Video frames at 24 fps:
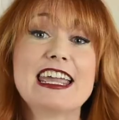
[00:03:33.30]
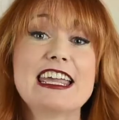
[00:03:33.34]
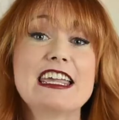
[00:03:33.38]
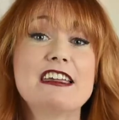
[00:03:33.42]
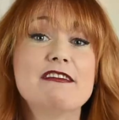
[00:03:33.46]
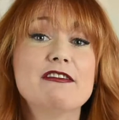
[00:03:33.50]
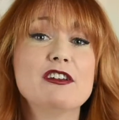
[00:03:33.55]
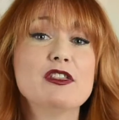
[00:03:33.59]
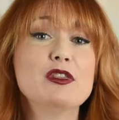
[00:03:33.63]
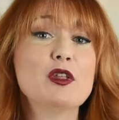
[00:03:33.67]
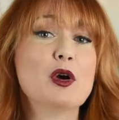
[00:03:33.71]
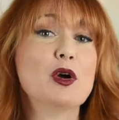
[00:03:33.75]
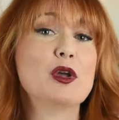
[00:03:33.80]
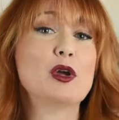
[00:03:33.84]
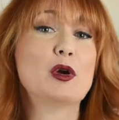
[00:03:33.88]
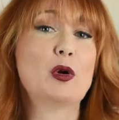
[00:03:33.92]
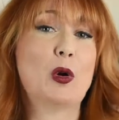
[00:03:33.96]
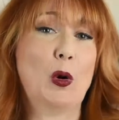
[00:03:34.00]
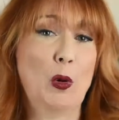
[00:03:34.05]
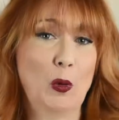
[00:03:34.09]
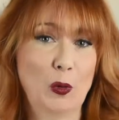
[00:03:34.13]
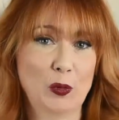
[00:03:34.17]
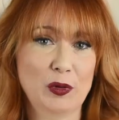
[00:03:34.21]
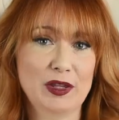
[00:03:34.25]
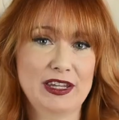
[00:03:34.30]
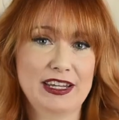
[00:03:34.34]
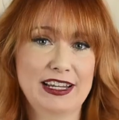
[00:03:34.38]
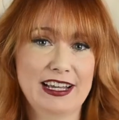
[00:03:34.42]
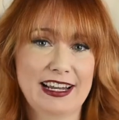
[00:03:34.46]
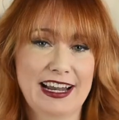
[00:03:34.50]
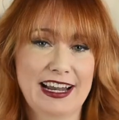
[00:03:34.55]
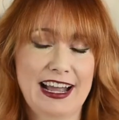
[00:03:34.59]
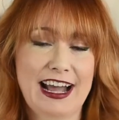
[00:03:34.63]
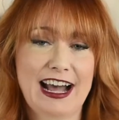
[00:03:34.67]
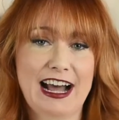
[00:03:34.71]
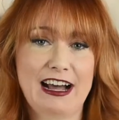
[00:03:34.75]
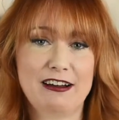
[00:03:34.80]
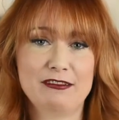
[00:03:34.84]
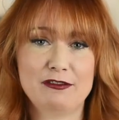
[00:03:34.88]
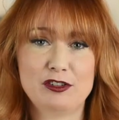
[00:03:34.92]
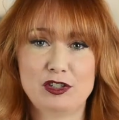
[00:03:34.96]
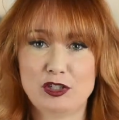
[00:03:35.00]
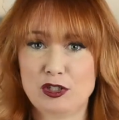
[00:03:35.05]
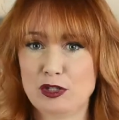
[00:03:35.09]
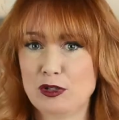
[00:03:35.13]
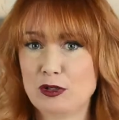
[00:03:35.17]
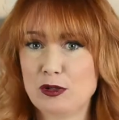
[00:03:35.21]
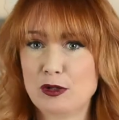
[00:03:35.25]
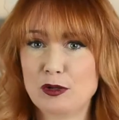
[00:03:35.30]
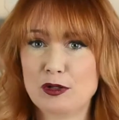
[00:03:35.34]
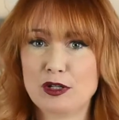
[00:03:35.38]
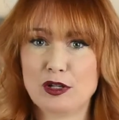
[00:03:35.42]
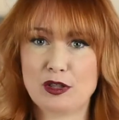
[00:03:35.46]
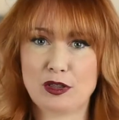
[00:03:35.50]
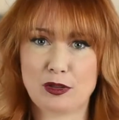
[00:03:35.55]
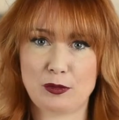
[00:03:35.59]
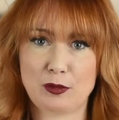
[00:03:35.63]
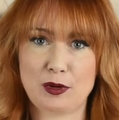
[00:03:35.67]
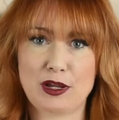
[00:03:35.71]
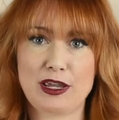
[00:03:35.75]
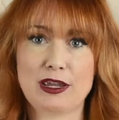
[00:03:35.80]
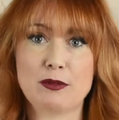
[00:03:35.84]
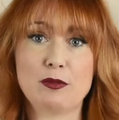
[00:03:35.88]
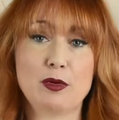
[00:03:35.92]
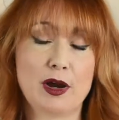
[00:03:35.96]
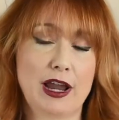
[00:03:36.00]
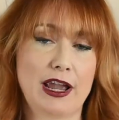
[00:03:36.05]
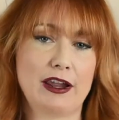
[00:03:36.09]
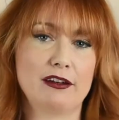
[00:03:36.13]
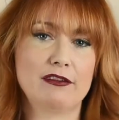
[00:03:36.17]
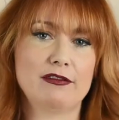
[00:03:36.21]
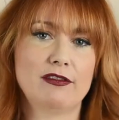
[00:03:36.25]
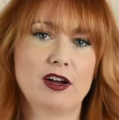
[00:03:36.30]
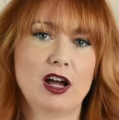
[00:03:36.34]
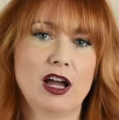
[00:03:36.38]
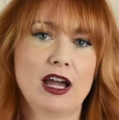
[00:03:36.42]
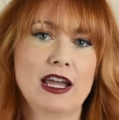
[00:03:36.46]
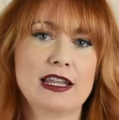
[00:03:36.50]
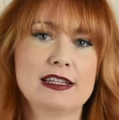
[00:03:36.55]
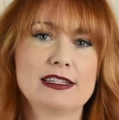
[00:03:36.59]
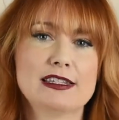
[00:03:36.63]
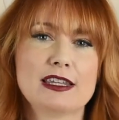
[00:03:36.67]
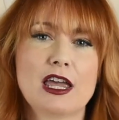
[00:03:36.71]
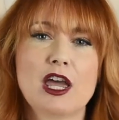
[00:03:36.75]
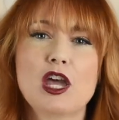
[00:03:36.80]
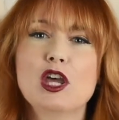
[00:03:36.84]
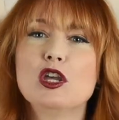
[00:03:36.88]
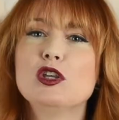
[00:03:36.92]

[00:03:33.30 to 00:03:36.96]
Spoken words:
Even though you're only going to have 2 to 3 brand fonts,